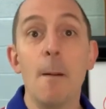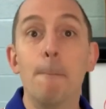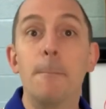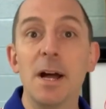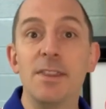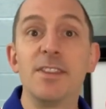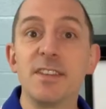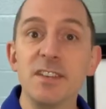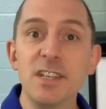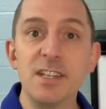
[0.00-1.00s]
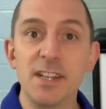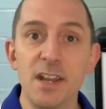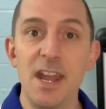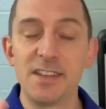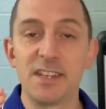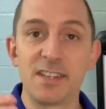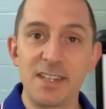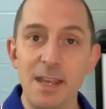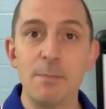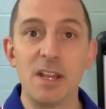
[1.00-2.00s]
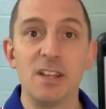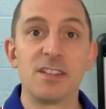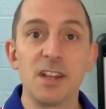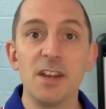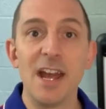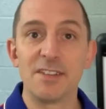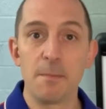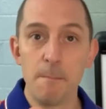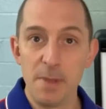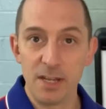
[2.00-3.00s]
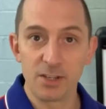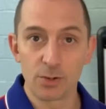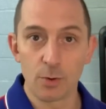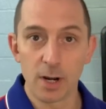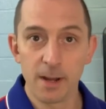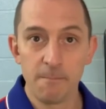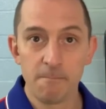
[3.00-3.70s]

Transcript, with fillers: but this isn't done as a statement, it's done as a mini story.